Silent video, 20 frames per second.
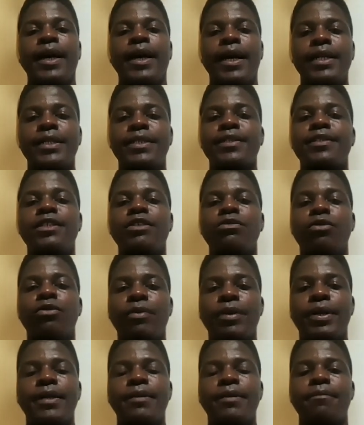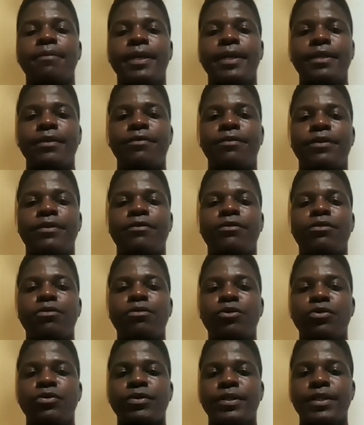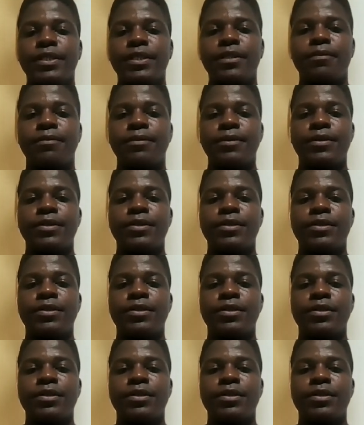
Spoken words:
and to see what we can benefit from those themes.